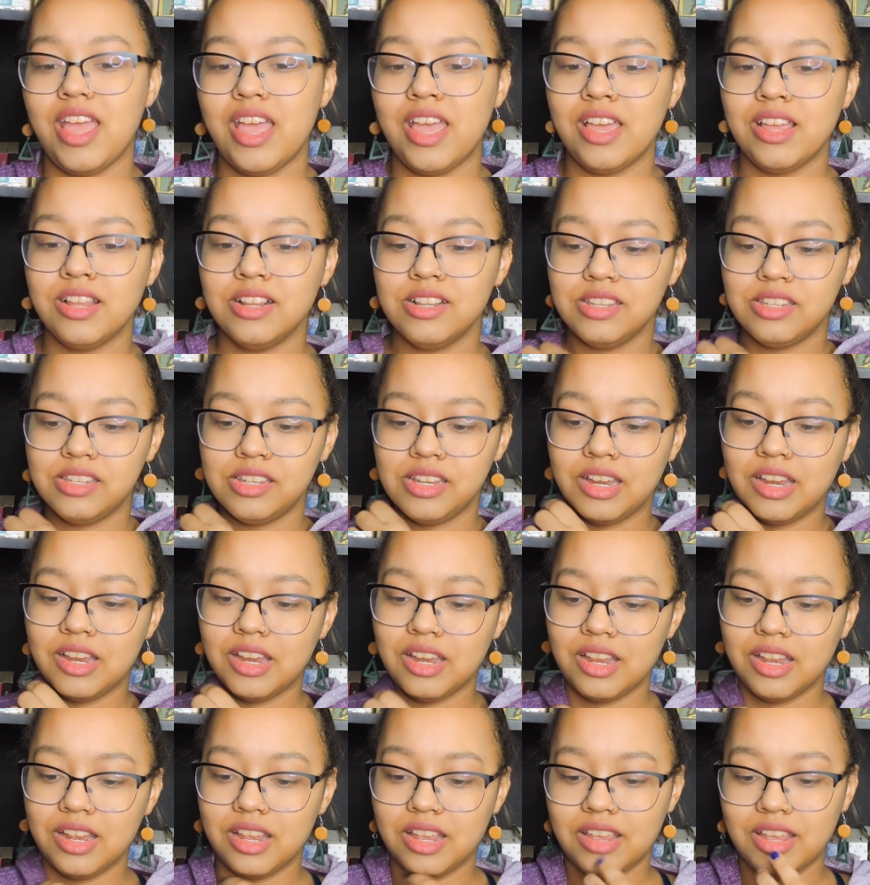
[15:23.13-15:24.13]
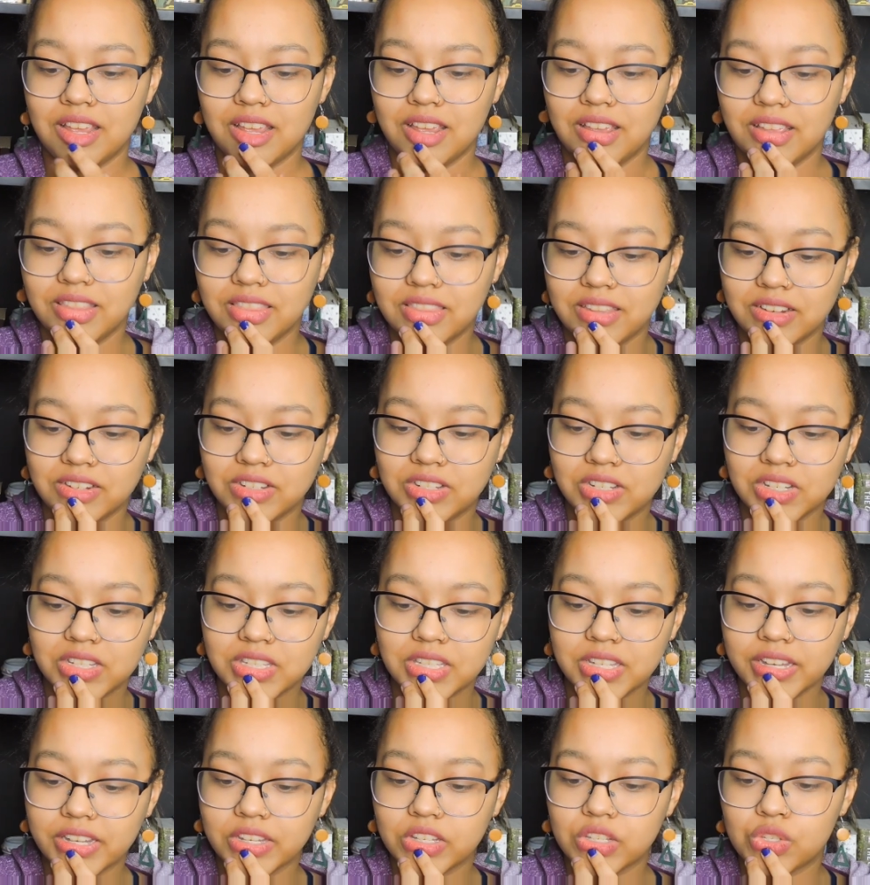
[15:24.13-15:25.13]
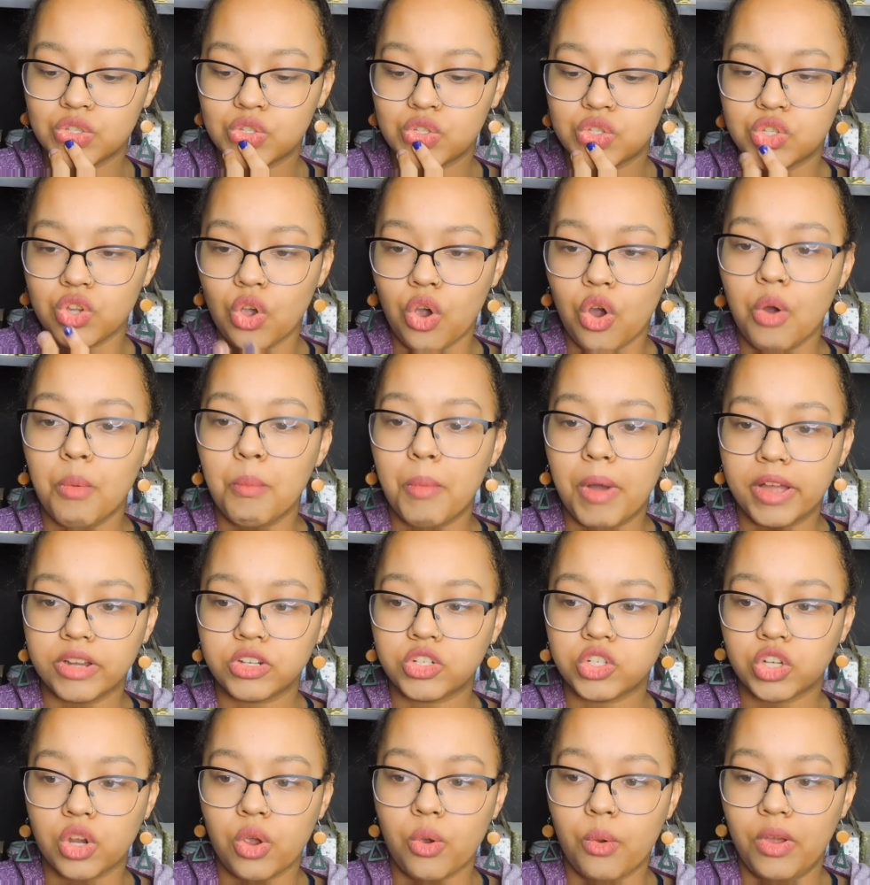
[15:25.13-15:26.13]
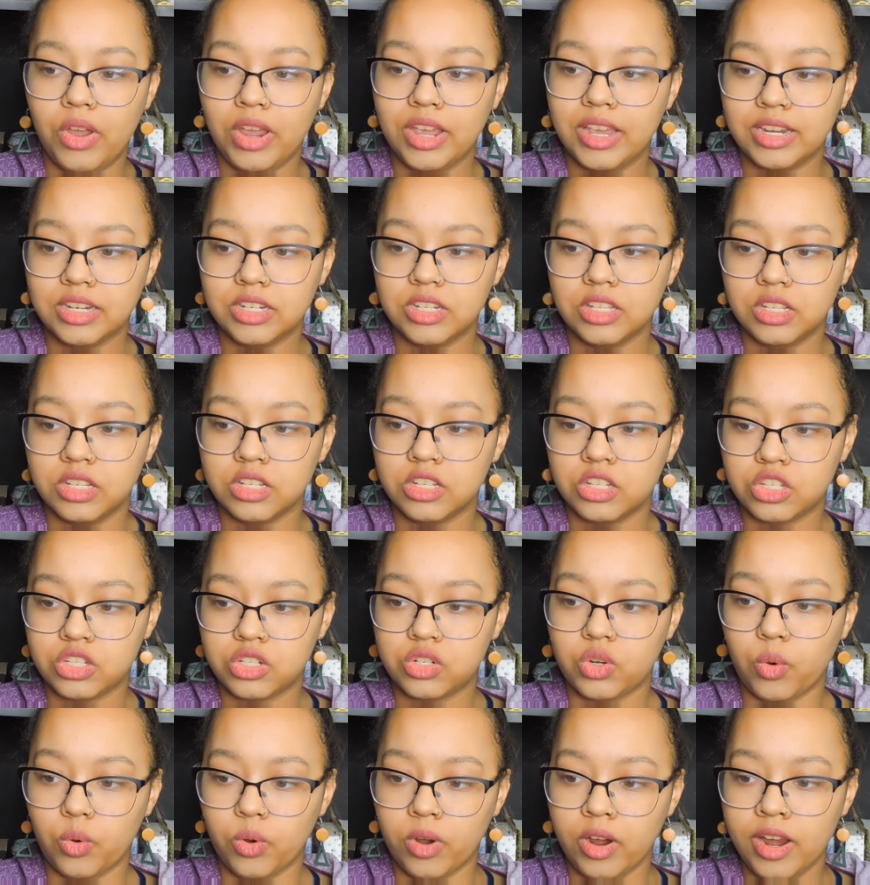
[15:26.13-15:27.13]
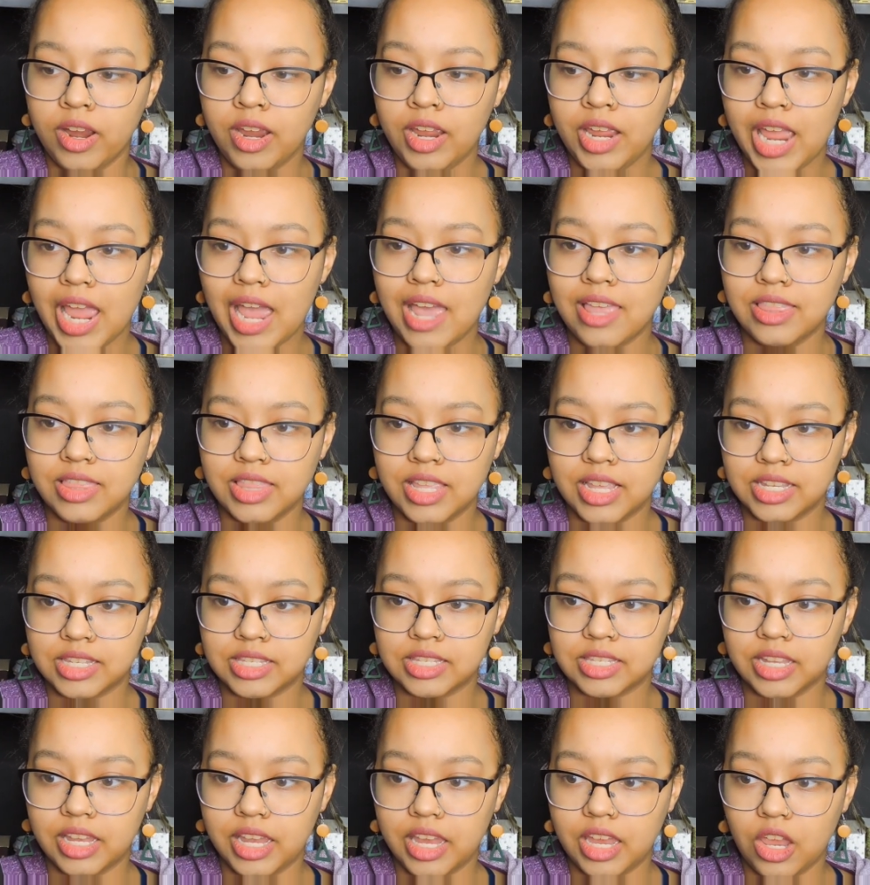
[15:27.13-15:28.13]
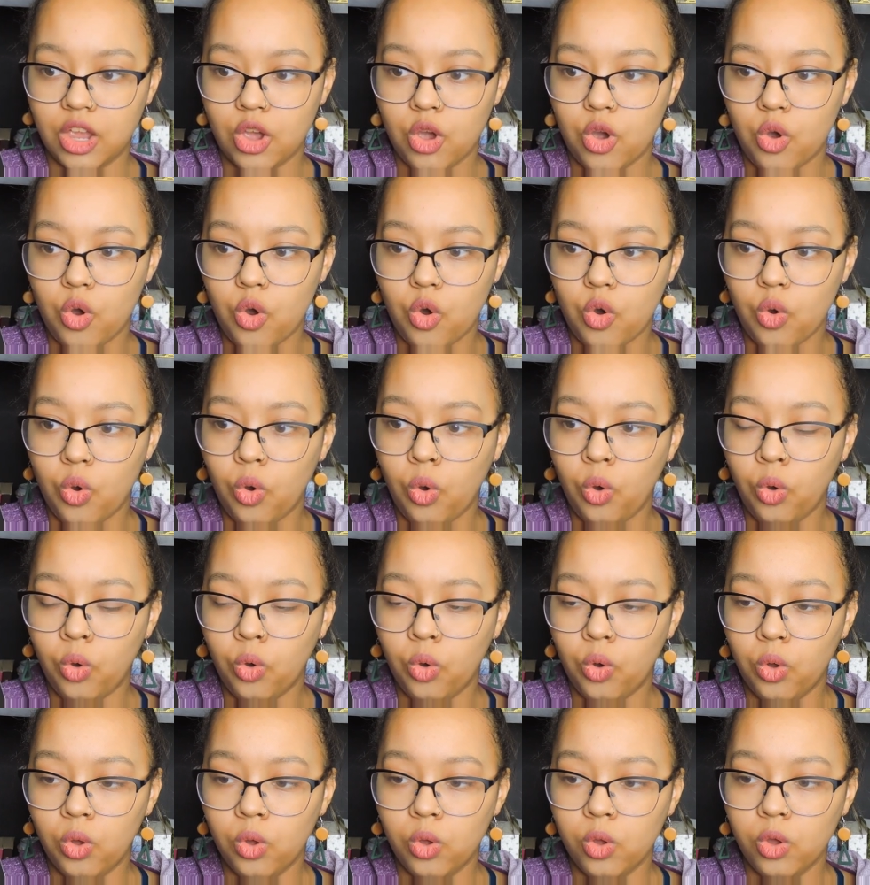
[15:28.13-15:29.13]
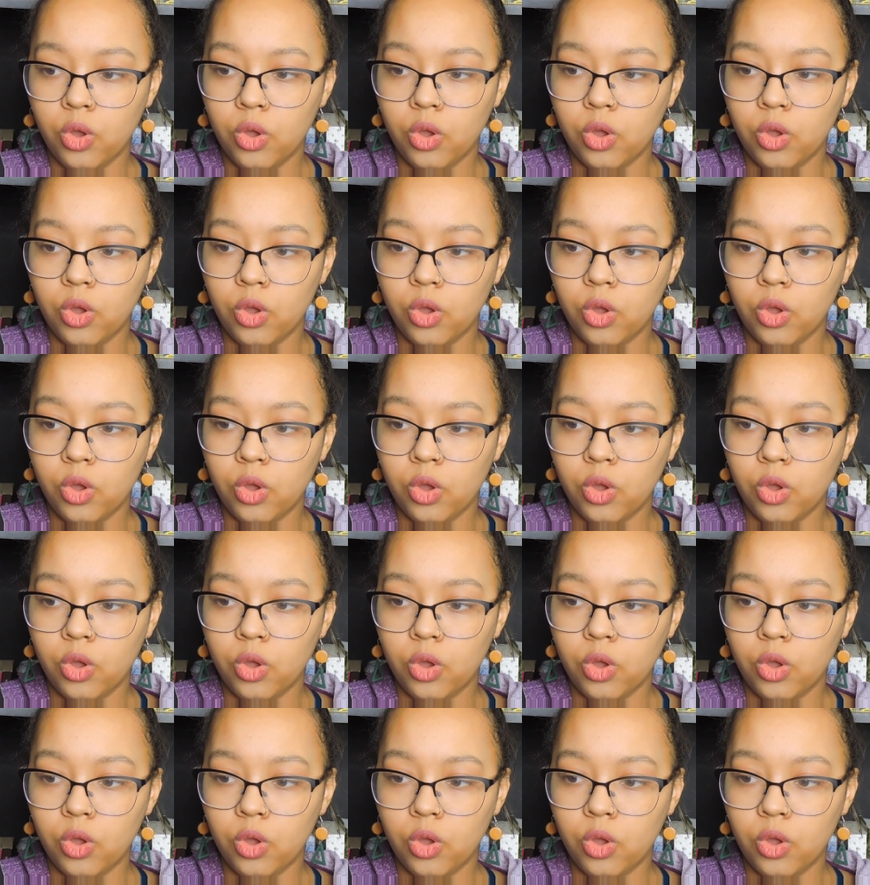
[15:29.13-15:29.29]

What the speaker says: And there's just, like, so much going into this story and this, like, whole